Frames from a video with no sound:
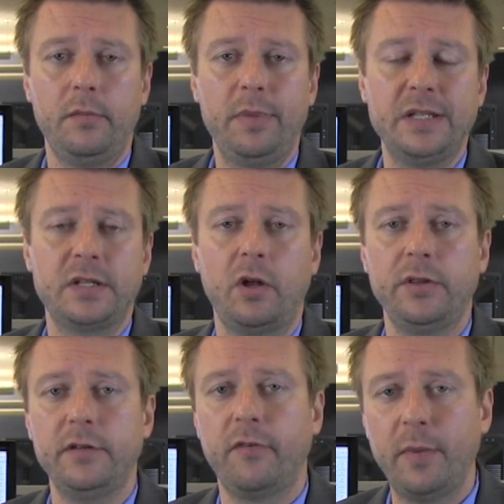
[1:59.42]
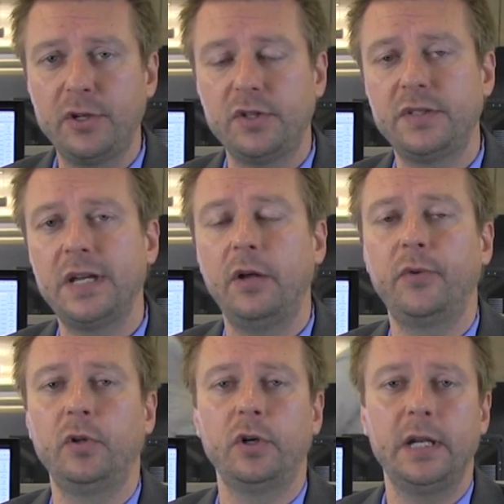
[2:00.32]
based on all the information that's
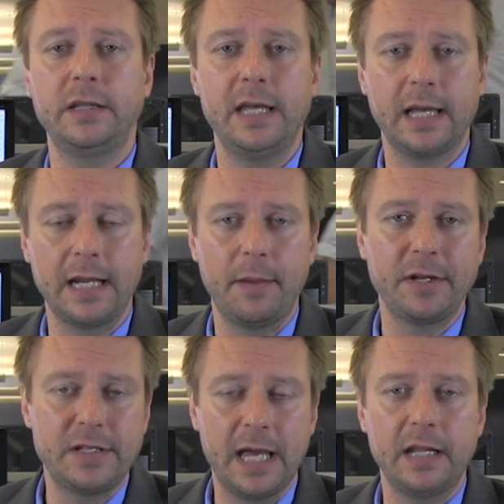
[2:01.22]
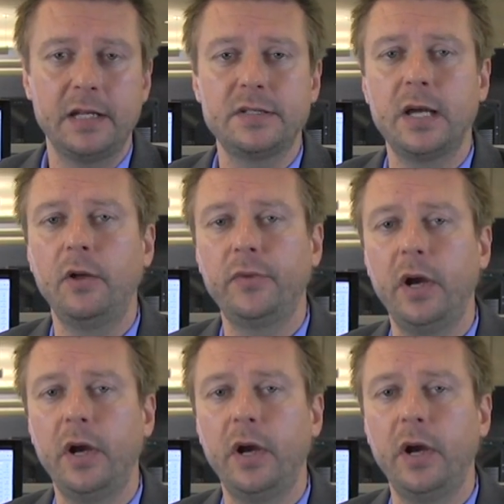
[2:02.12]
out there, looking at the economic data that's out